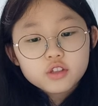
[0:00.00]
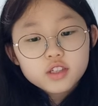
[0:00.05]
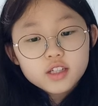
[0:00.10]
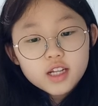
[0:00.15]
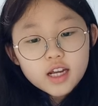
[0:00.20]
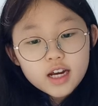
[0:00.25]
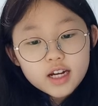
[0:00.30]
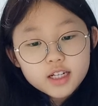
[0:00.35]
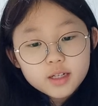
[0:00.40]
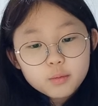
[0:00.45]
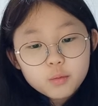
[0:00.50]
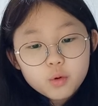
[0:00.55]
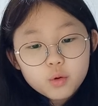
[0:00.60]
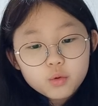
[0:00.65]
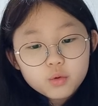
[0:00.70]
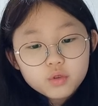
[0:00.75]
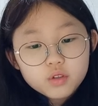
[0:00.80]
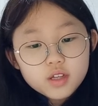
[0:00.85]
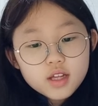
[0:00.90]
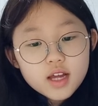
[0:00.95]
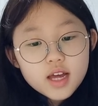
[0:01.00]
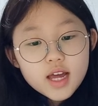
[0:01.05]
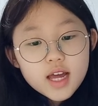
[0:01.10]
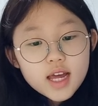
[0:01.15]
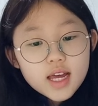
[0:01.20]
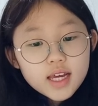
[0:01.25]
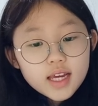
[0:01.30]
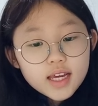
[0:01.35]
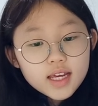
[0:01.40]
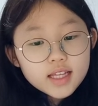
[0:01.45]
the animal.
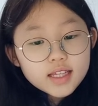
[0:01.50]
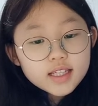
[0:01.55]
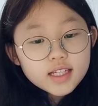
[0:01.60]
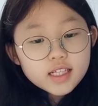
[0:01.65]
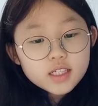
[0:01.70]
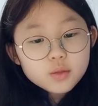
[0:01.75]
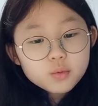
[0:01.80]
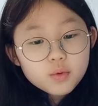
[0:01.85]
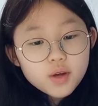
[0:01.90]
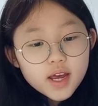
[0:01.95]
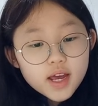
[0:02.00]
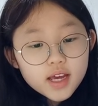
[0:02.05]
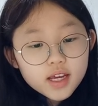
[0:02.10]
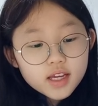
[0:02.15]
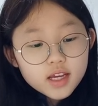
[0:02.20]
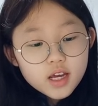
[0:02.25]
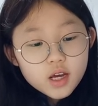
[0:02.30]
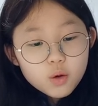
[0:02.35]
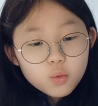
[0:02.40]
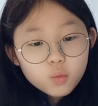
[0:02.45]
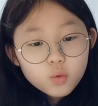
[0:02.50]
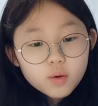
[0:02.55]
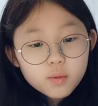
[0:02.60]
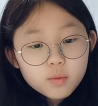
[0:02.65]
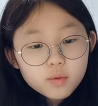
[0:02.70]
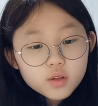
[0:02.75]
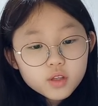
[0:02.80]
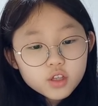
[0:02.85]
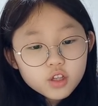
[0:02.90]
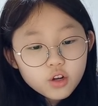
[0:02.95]
In this way, we
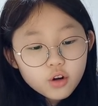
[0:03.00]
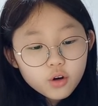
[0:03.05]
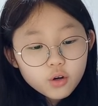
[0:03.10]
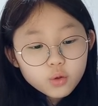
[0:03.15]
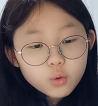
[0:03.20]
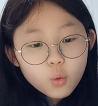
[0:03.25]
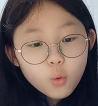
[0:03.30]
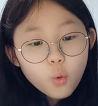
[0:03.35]
will learn